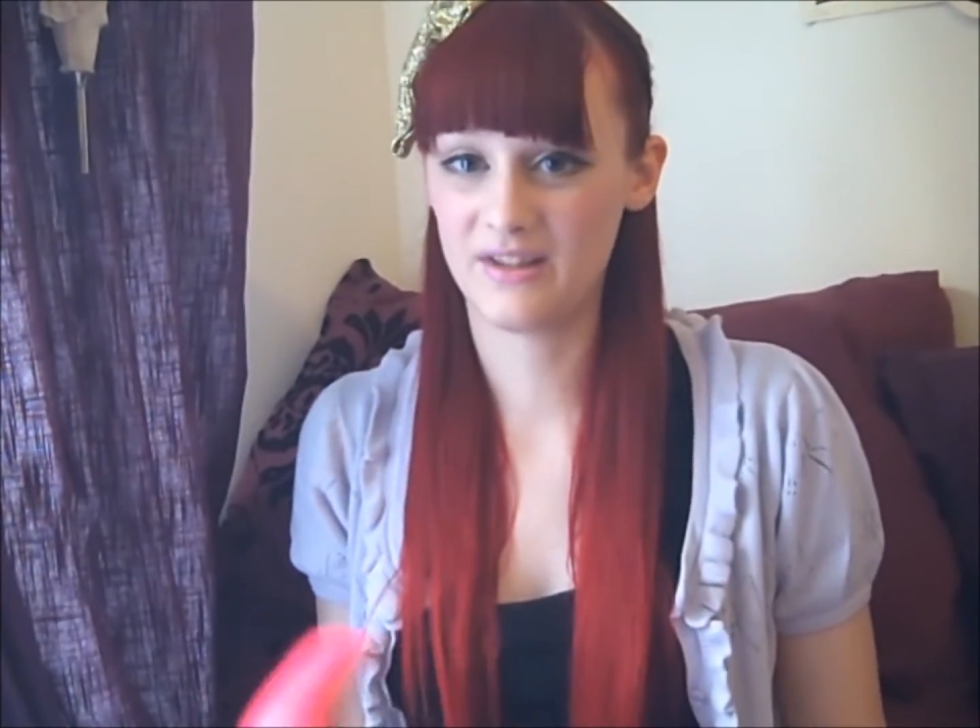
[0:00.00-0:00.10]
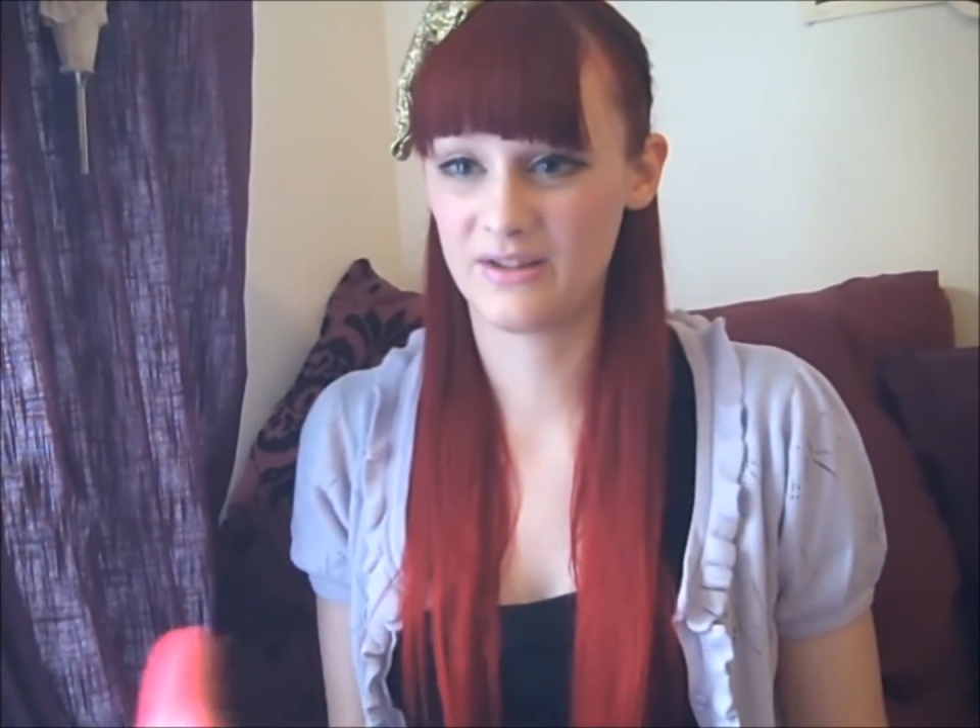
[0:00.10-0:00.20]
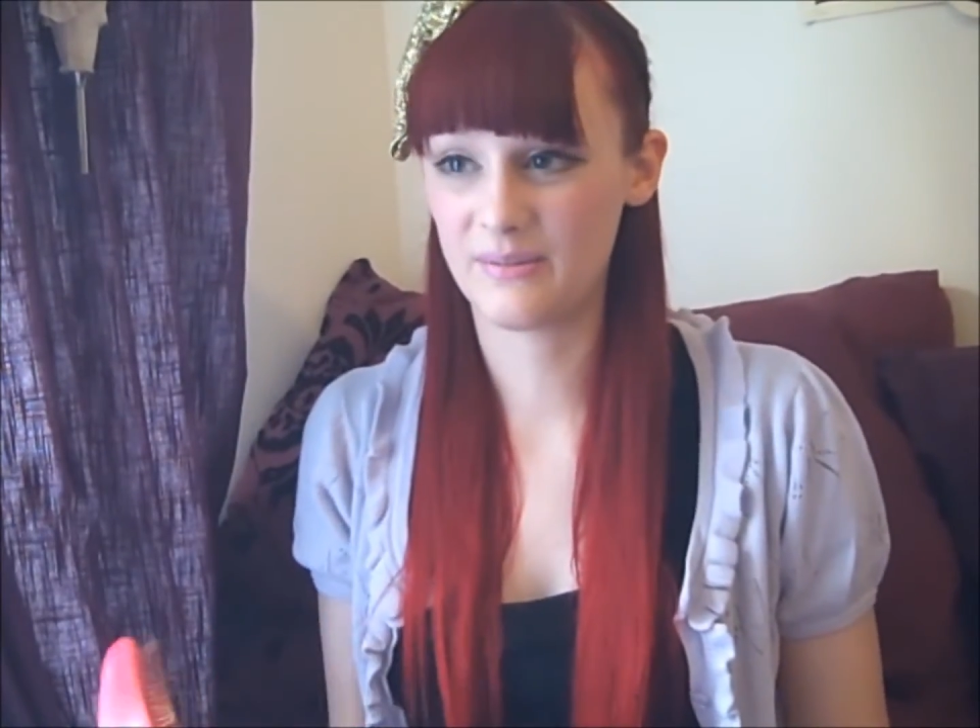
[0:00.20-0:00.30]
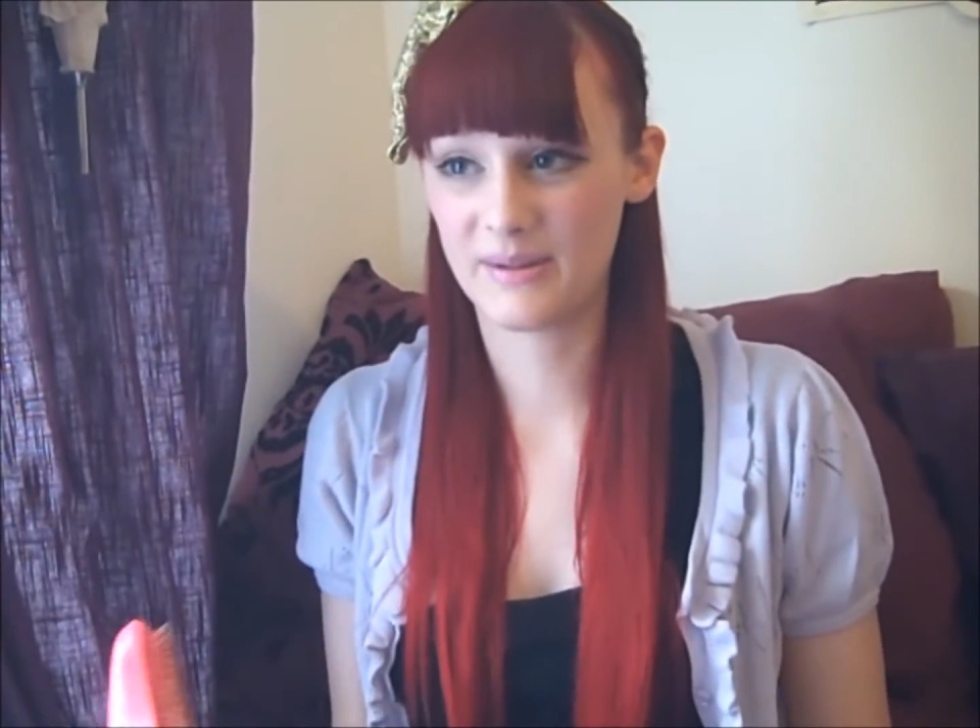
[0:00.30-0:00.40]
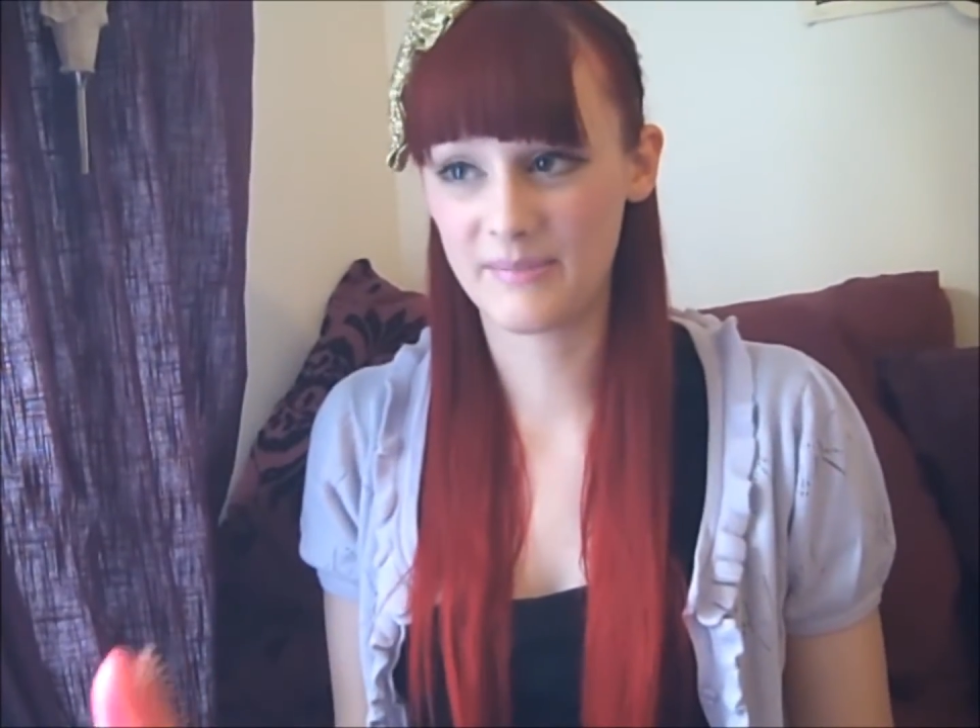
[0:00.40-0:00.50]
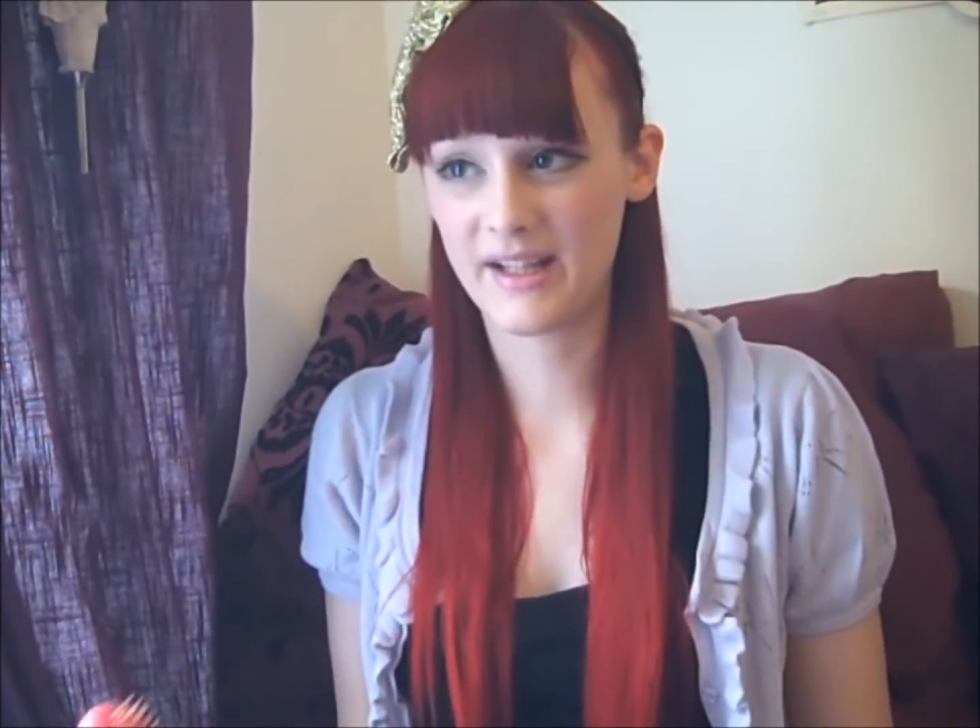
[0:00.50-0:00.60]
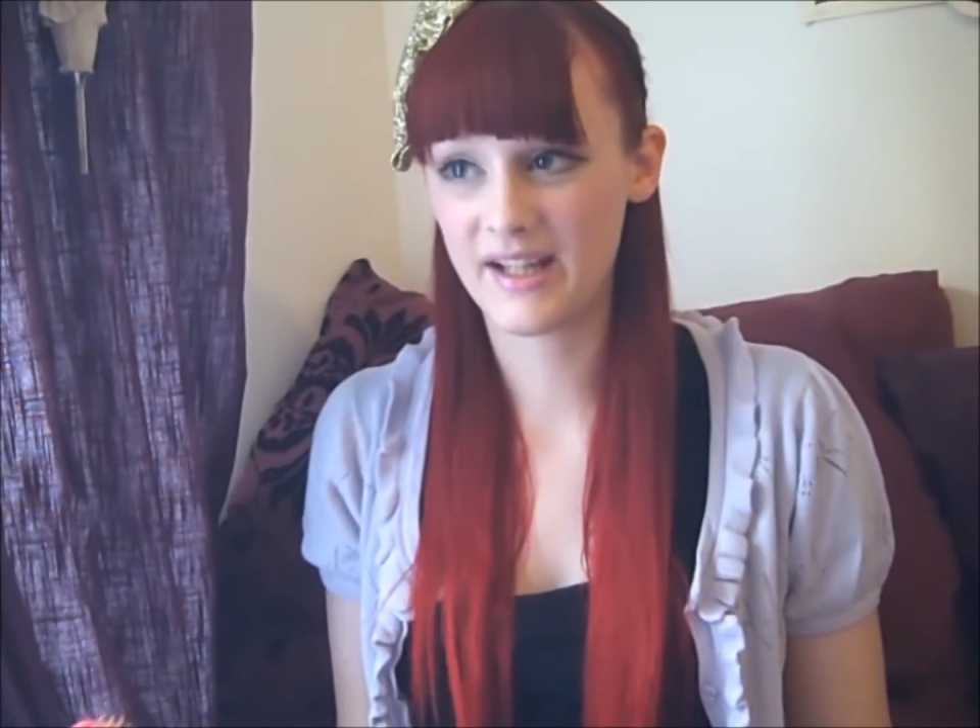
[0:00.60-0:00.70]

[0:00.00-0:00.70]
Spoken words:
stopping my